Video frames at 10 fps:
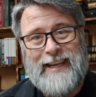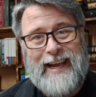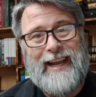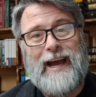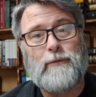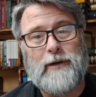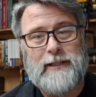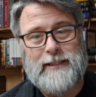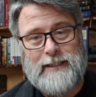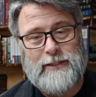and I
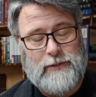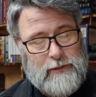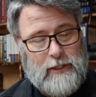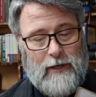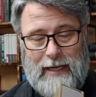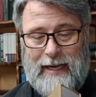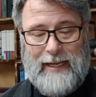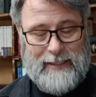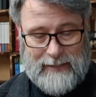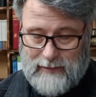wanted to go
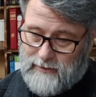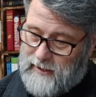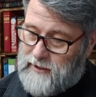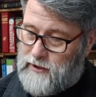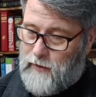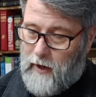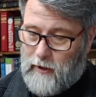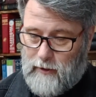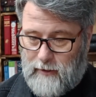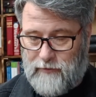ahead and continue our
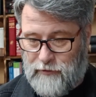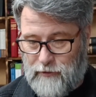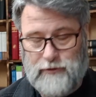look through